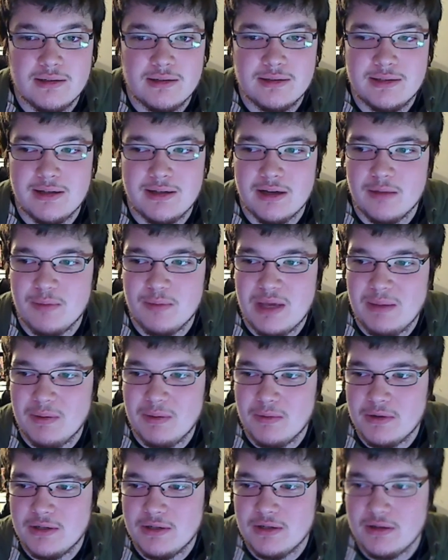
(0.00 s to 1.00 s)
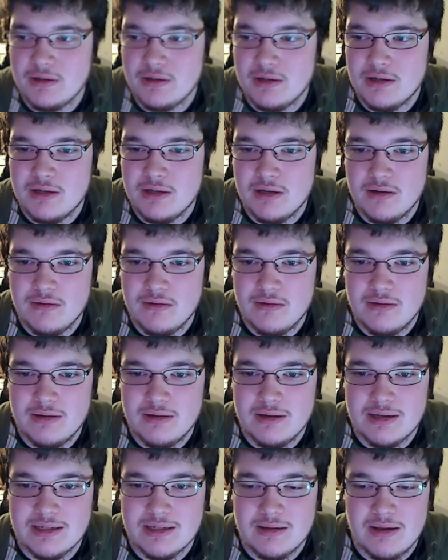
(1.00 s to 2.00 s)
Tell people what you're gonna do,
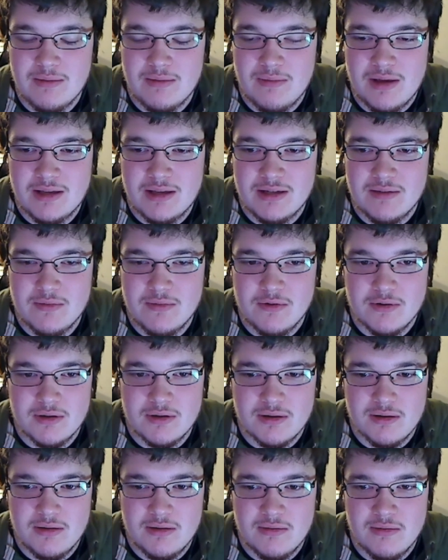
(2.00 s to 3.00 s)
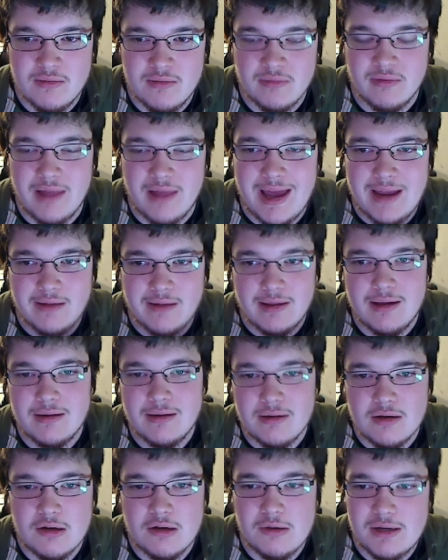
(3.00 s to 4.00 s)
because it makes you more likely
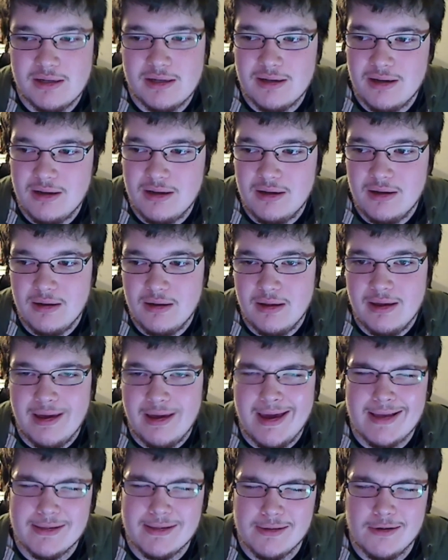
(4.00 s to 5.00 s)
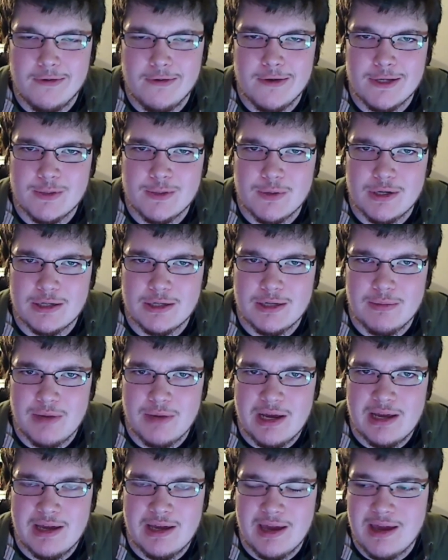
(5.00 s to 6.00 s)
to do it. Hasn't always worked in
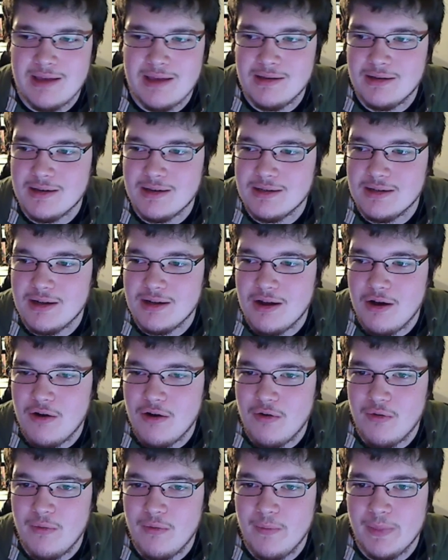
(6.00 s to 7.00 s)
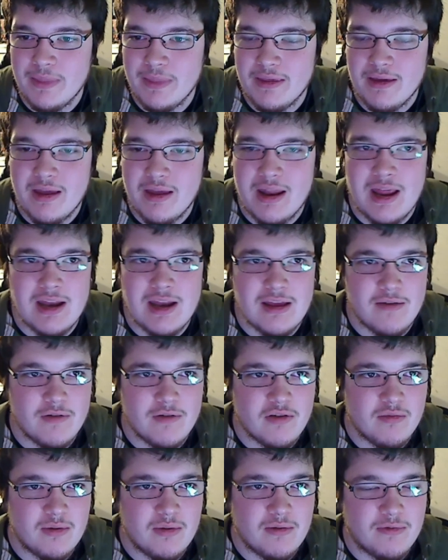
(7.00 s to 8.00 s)
my case, because any of
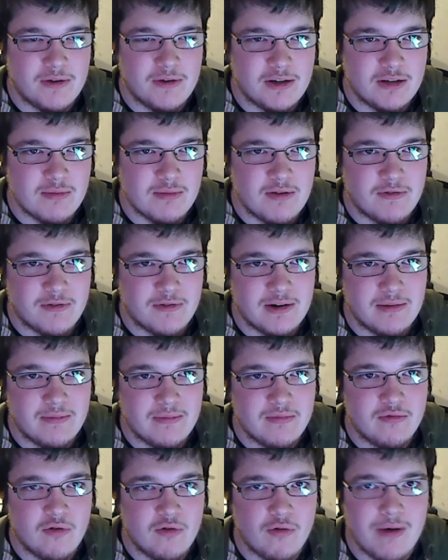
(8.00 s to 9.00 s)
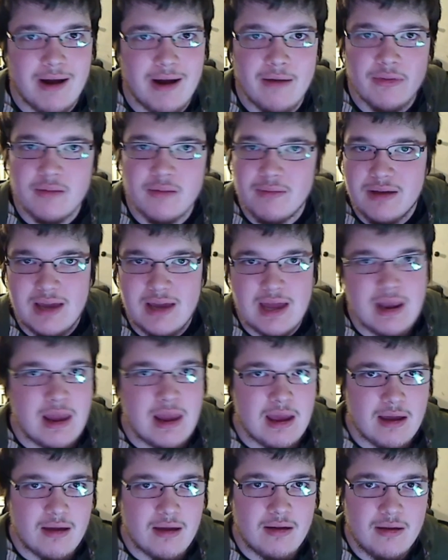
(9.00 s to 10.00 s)
you have been following me from around the
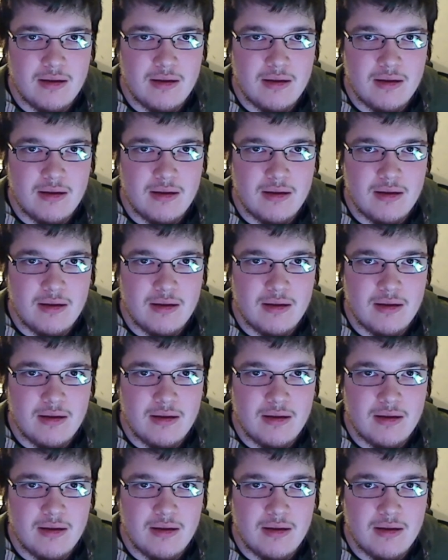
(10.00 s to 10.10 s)
beginning.